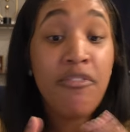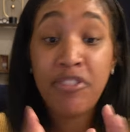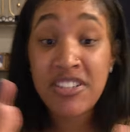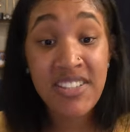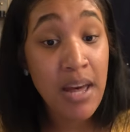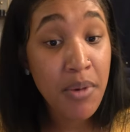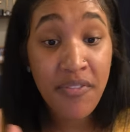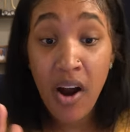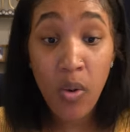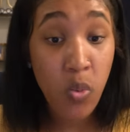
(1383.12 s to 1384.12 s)
For some of
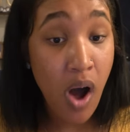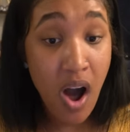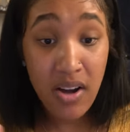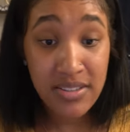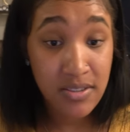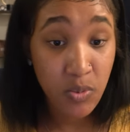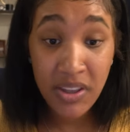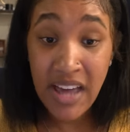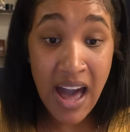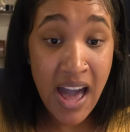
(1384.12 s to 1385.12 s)
our walks
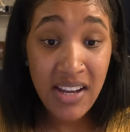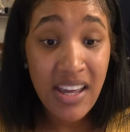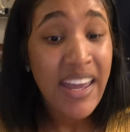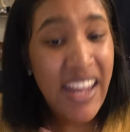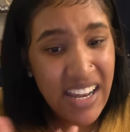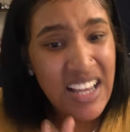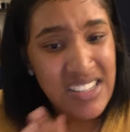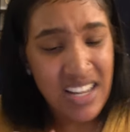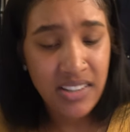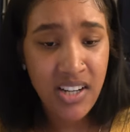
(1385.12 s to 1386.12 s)
with God, it is
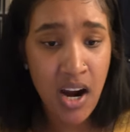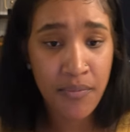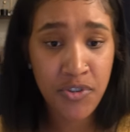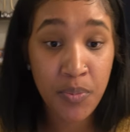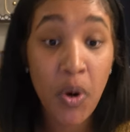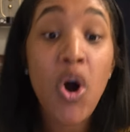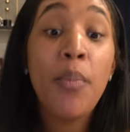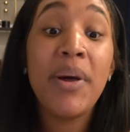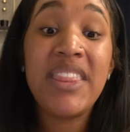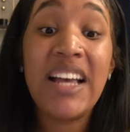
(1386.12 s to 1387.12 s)
uncomfortable,
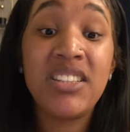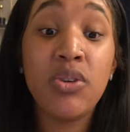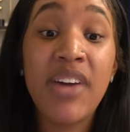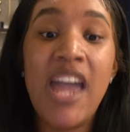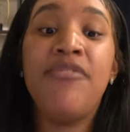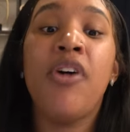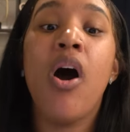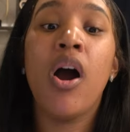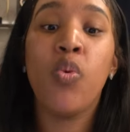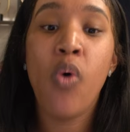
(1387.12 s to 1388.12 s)
but that's okay for
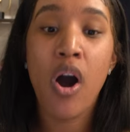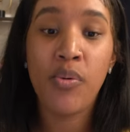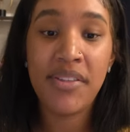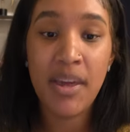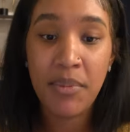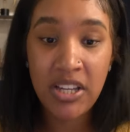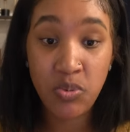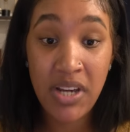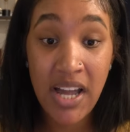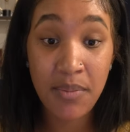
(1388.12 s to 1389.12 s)
our walk with him. Cause
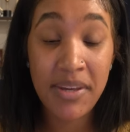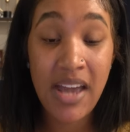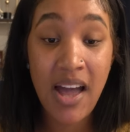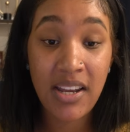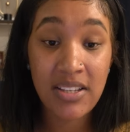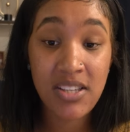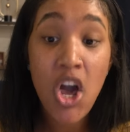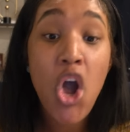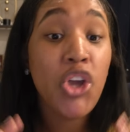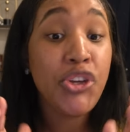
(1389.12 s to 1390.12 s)
we got to be honest.
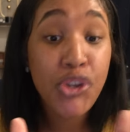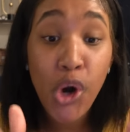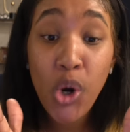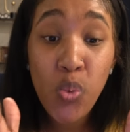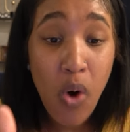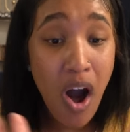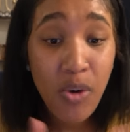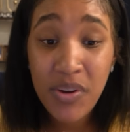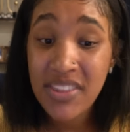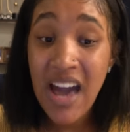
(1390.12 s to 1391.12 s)
Your walk
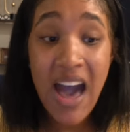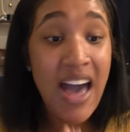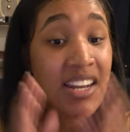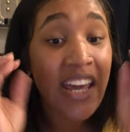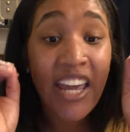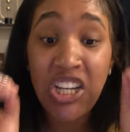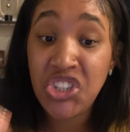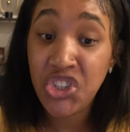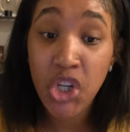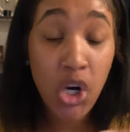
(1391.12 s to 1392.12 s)
with God
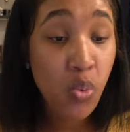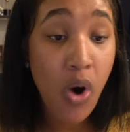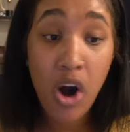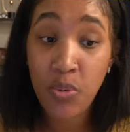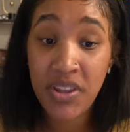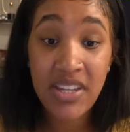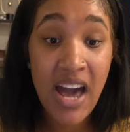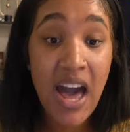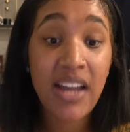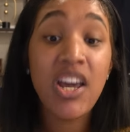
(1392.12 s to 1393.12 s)
is your walk with
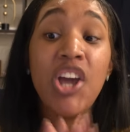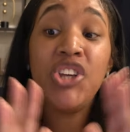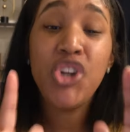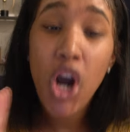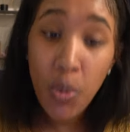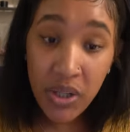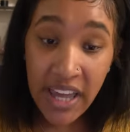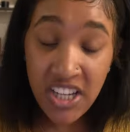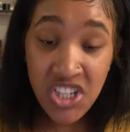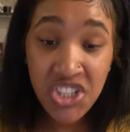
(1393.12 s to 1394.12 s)
God. Your
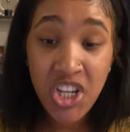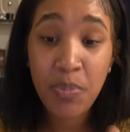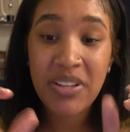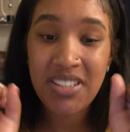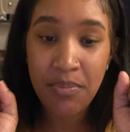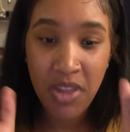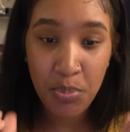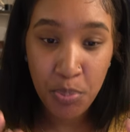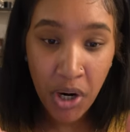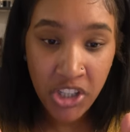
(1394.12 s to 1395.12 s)
relationship is something
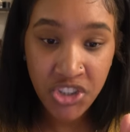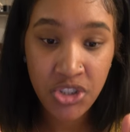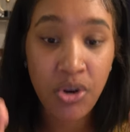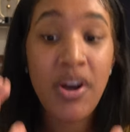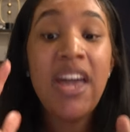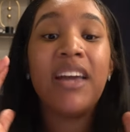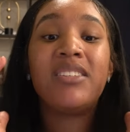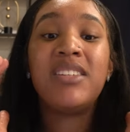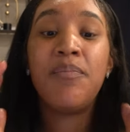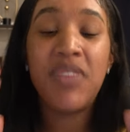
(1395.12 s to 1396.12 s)
personal.
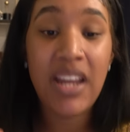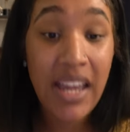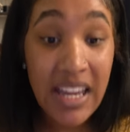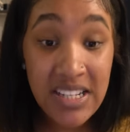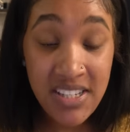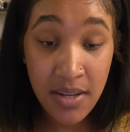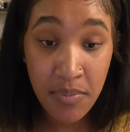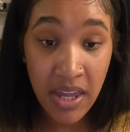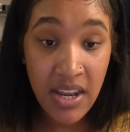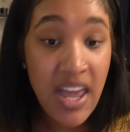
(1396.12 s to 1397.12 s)
It's something
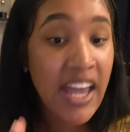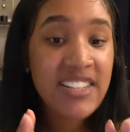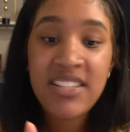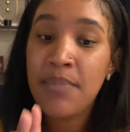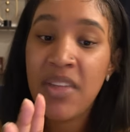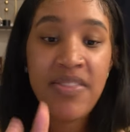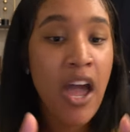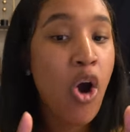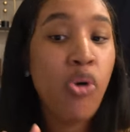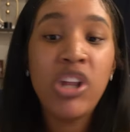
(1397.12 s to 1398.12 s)
intimate. It's something
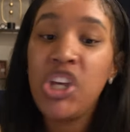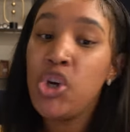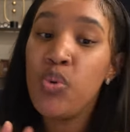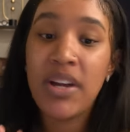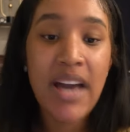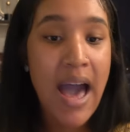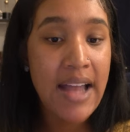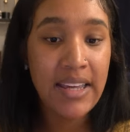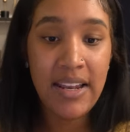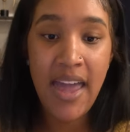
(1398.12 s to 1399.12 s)
that only you and
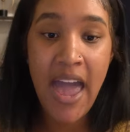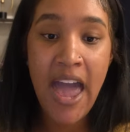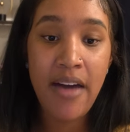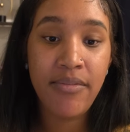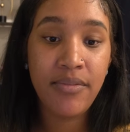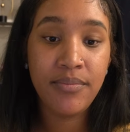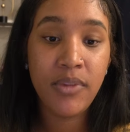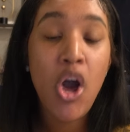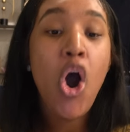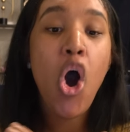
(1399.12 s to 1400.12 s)
God can have.
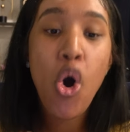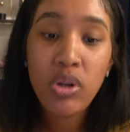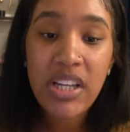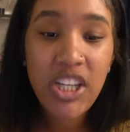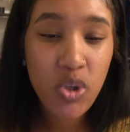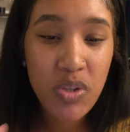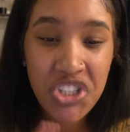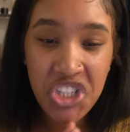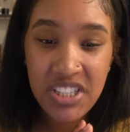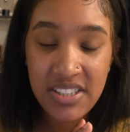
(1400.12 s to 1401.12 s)
Only you and
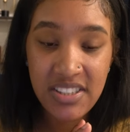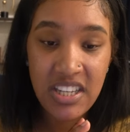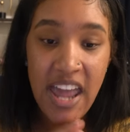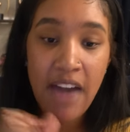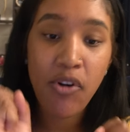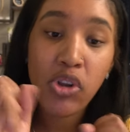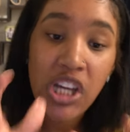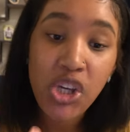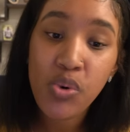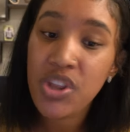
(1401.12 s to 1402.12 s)
Jesus can have.
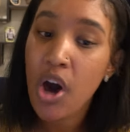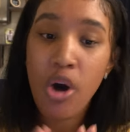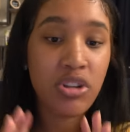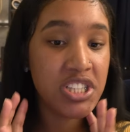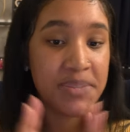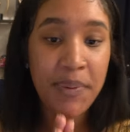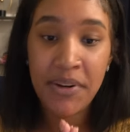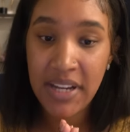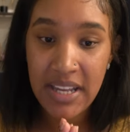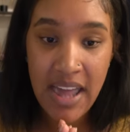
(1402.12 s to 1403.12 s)
Only you and the Holy
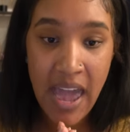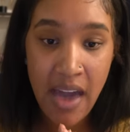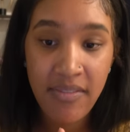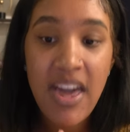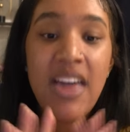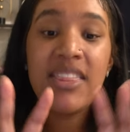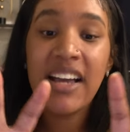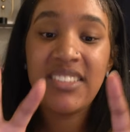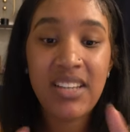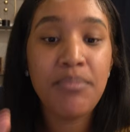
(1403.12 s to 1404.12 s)
Spirit can have.
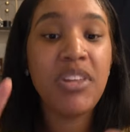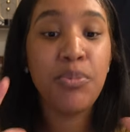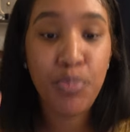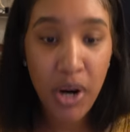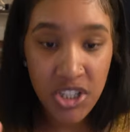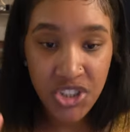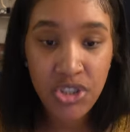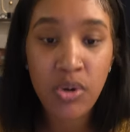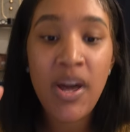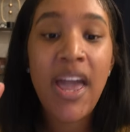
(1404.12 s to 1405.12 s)
That's something
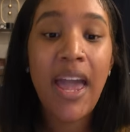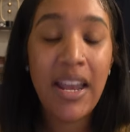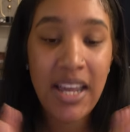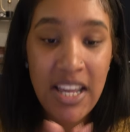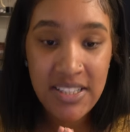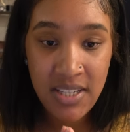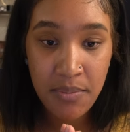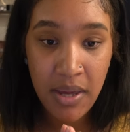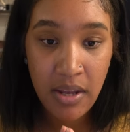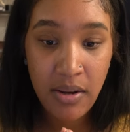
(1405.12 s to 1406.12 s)
personal and
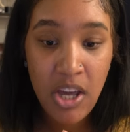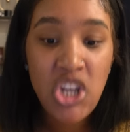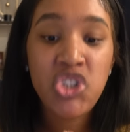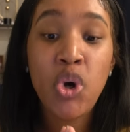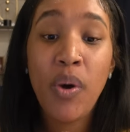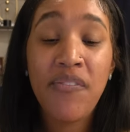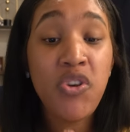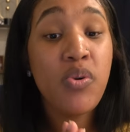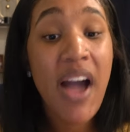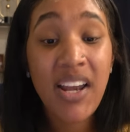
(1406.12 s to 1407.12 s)
intimate. So if
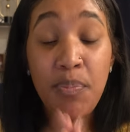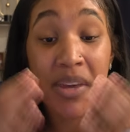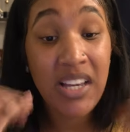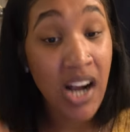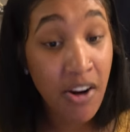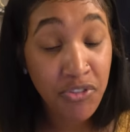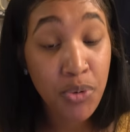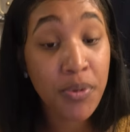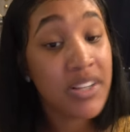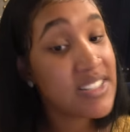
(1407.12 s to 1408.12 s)
you got to be
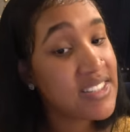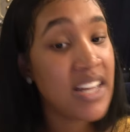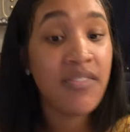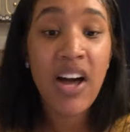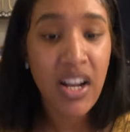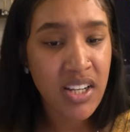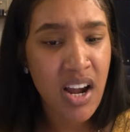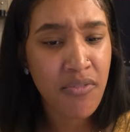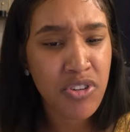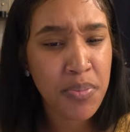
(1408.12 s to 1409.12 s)
comfortable instead of
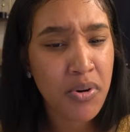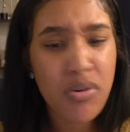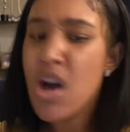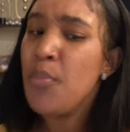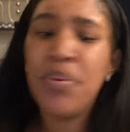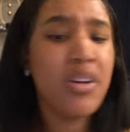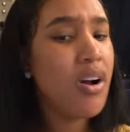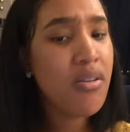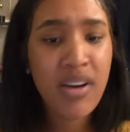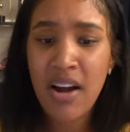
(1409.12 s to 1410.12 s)
uncomfortable, put
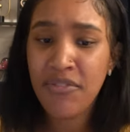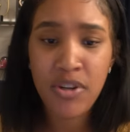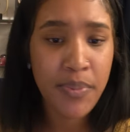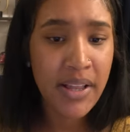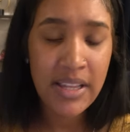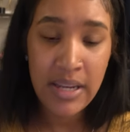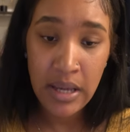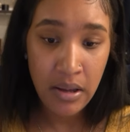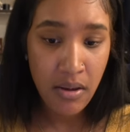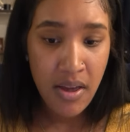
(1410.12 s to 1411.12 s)
on
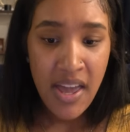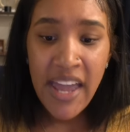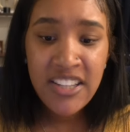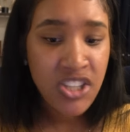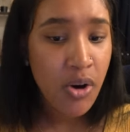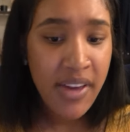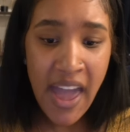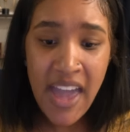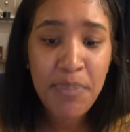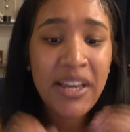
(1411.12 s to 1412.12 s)
comfortability. It's
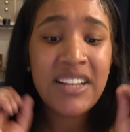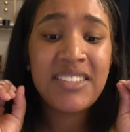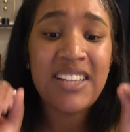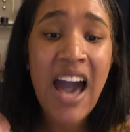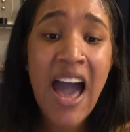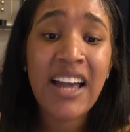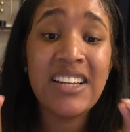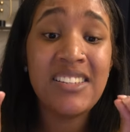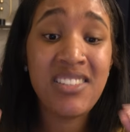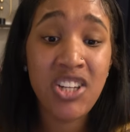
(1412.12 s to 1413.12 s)
okay because God
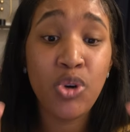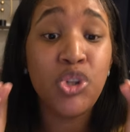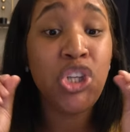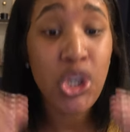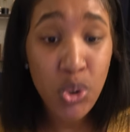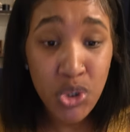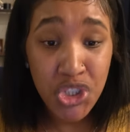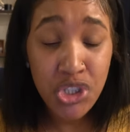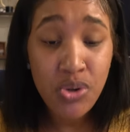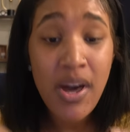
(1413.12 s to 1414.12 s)
can still use
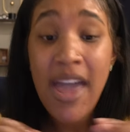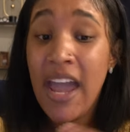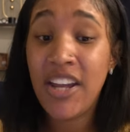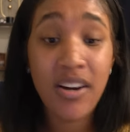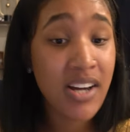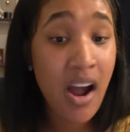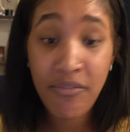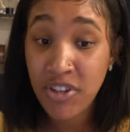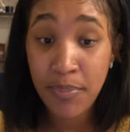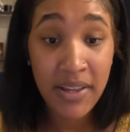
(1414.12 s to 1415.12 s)
you and your
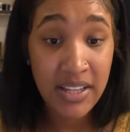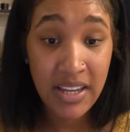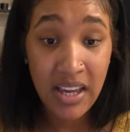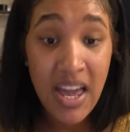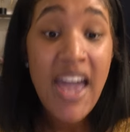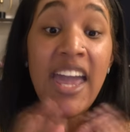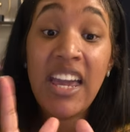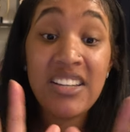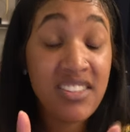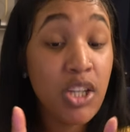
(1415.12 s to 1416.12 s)
comfortability. He
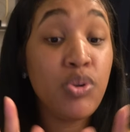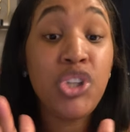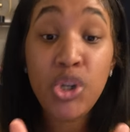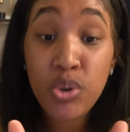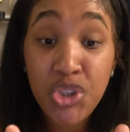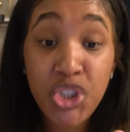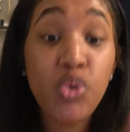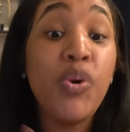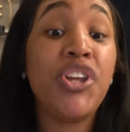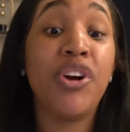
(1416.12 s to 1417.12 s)
can still use
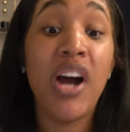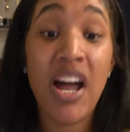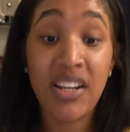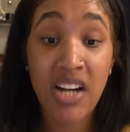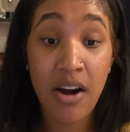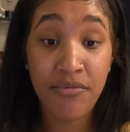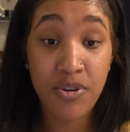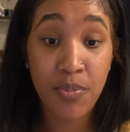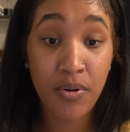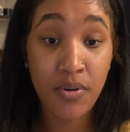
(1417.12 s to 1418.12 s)
you when you're
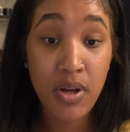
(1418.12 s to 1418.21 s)
uncomfortable.